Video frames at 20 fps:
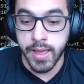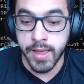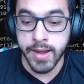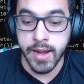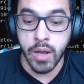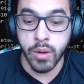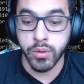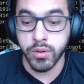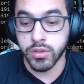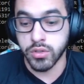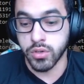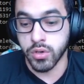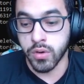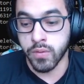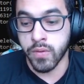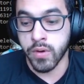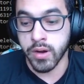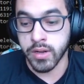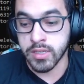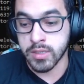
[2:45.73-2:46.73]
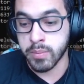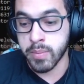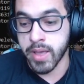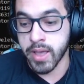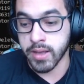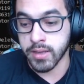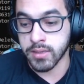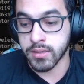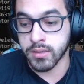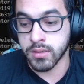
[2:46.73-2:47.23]
And now the server
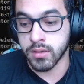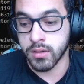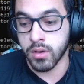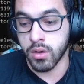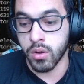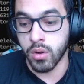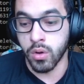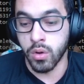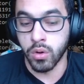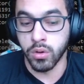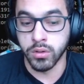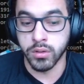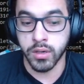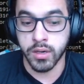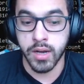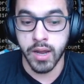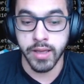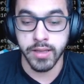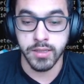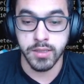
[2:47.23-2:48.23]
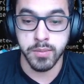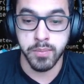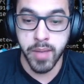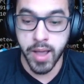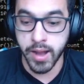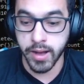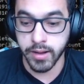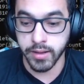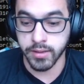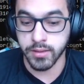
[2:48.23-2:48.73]
expects all the client's
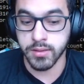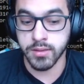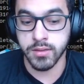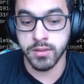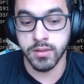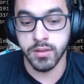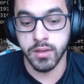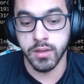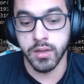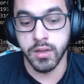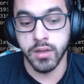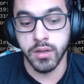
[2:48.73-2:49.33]
packets